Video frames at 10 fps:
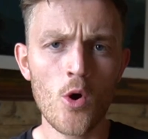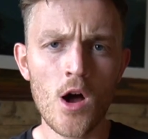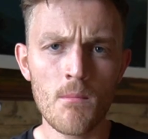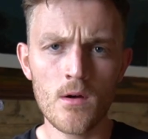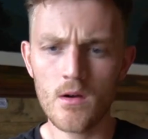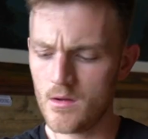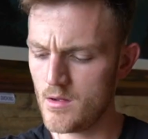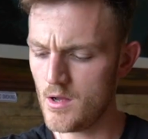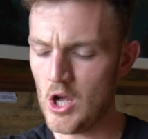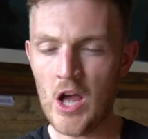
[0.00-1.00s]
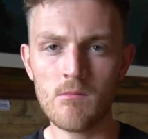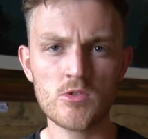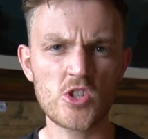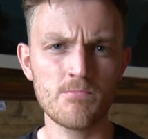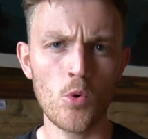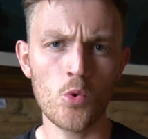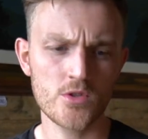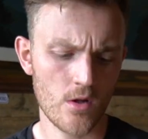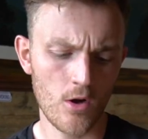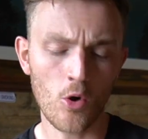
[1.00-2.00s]
Armour
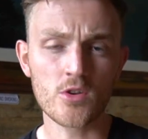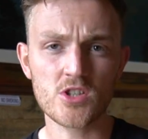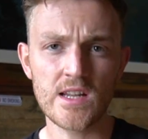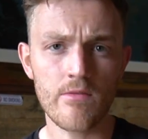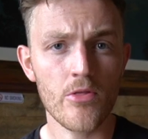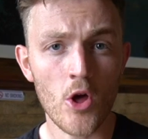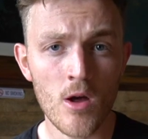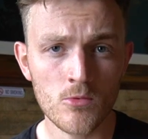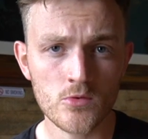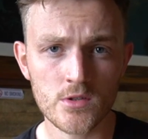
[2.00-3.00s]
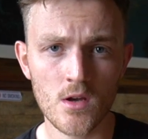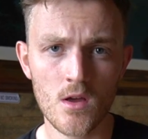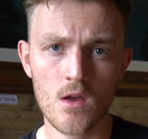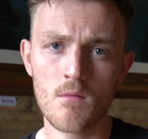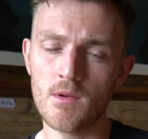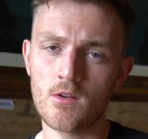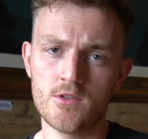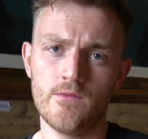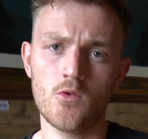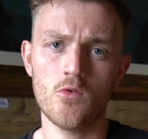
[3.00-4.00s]
sport long sleeve thermals, because
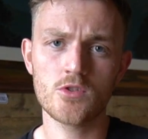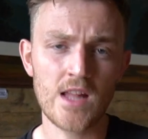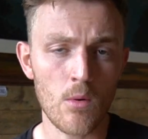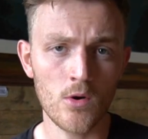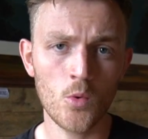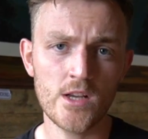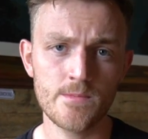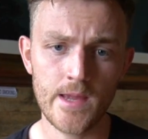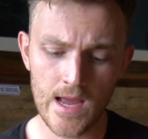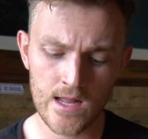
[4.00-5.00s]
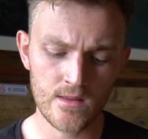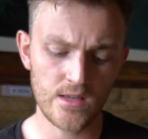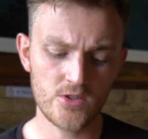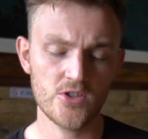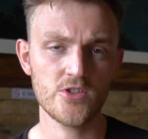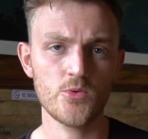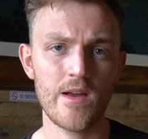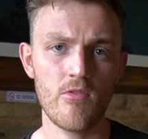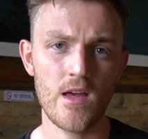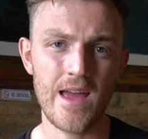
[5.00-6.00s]
of course that will always be handy just to
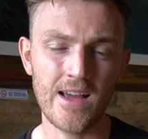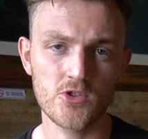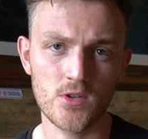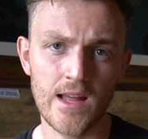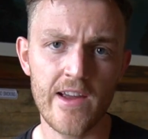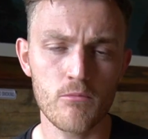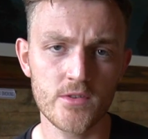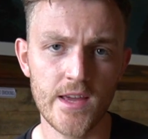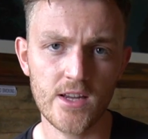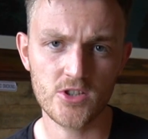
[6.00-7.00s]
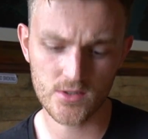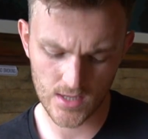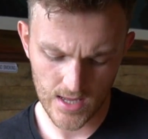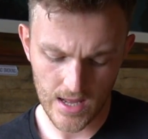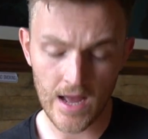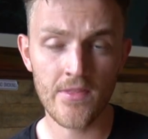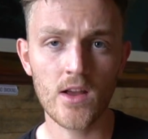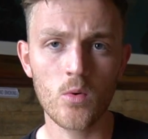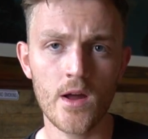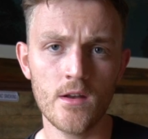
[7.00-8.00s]
have that extra layer of protection, and
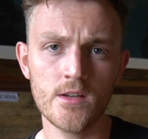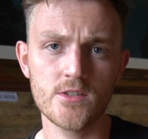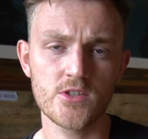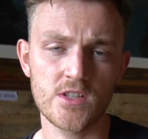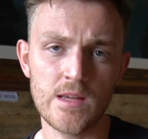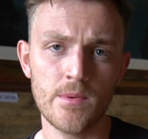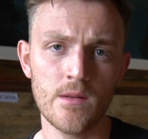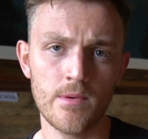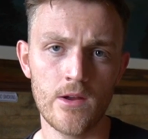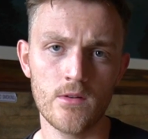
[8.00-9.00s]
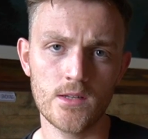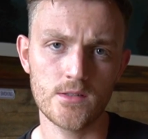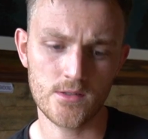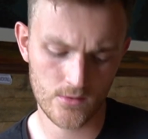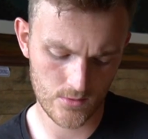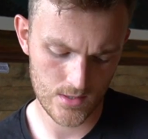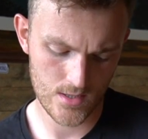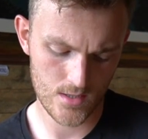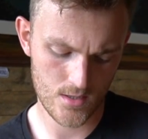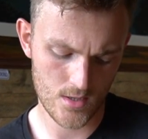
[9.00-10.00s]
they're quite nice to sleep in apparently.
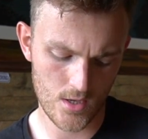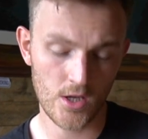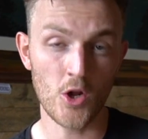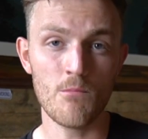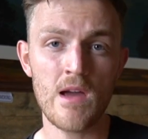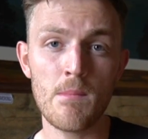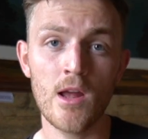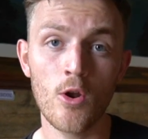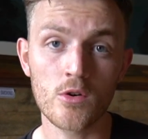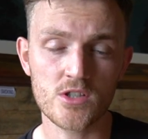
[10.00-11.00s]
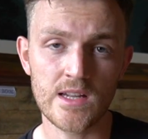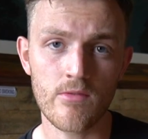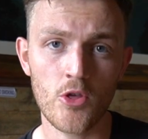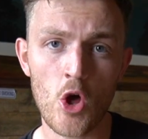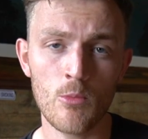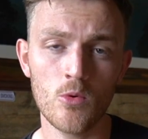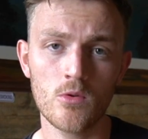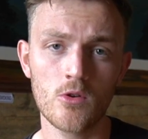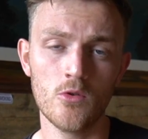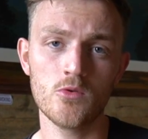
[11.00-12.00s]
So you know, maybe a long sleeve thermal
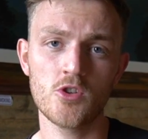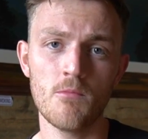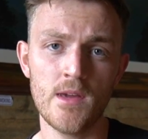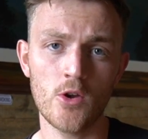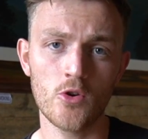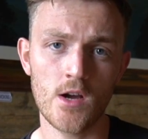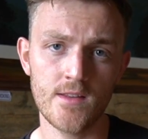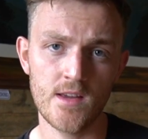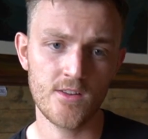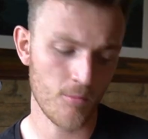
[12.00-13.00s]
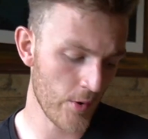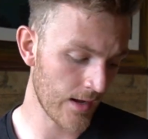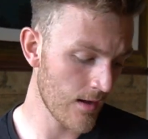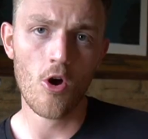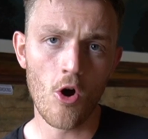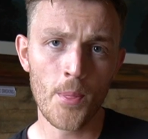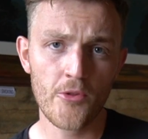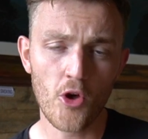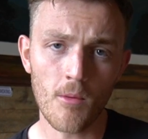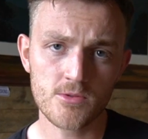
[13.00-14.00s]
could also be a good idea to bring. On the
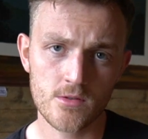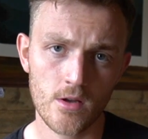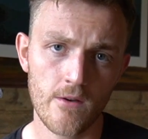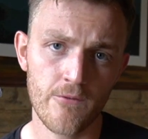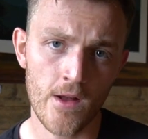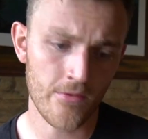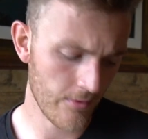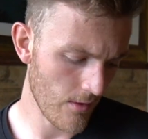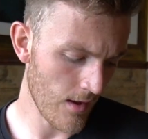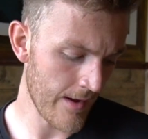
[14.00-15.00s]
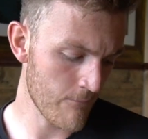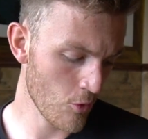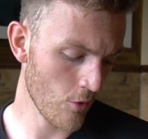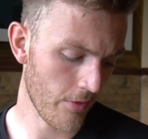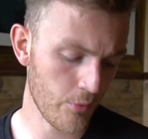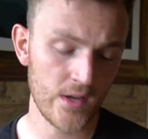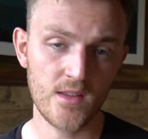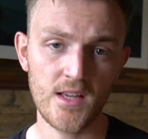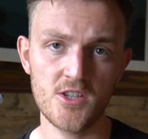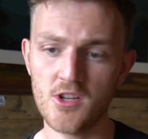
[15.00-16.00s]
tops front, I brought 3
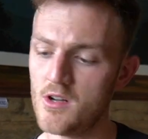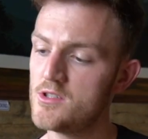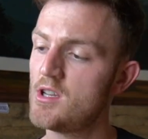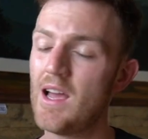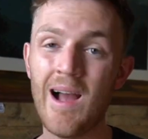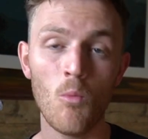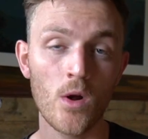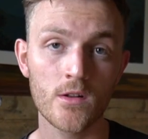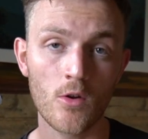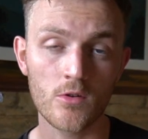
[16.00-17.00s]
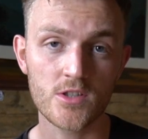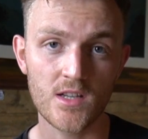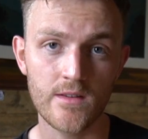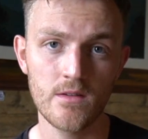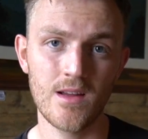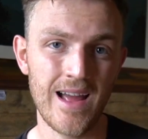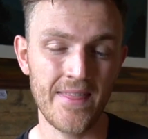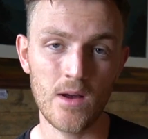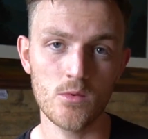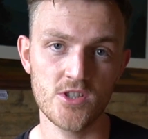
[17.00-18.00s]
t-shirts and 1 long sleeve, and
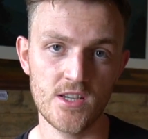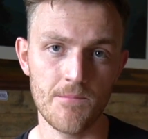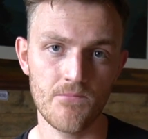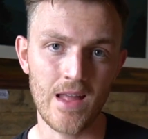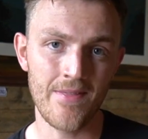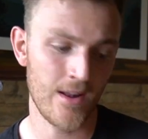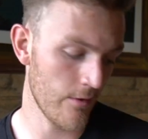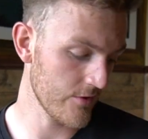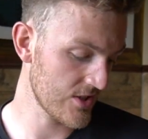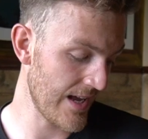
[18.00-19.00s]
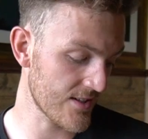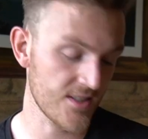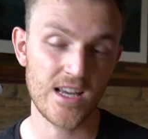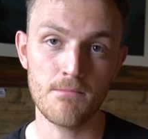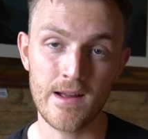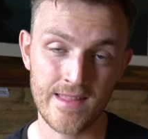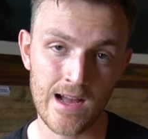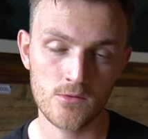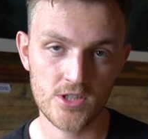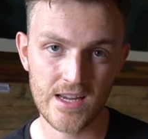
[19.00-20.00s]
that was it. And then obviously, as I said, my
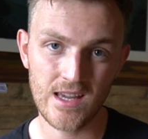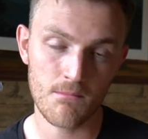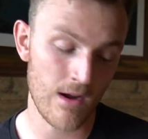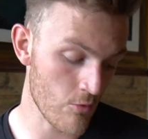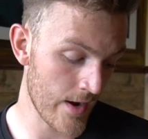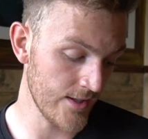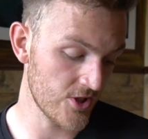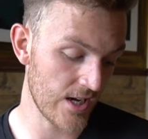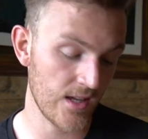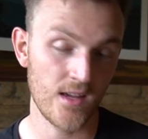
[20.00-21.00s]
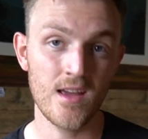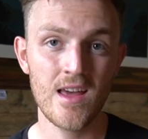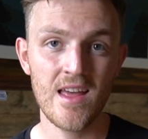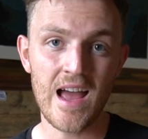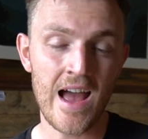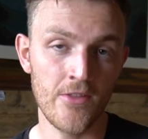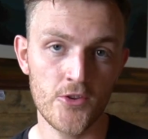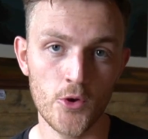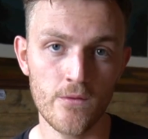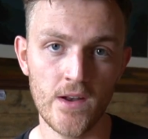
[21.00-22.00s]
down jacket, my rain jacket, and the
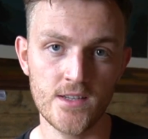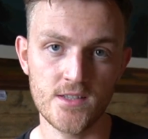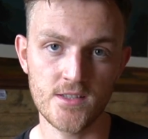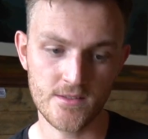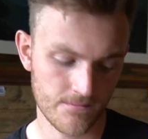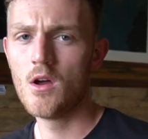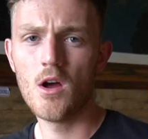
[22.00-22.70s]
2 fleeces.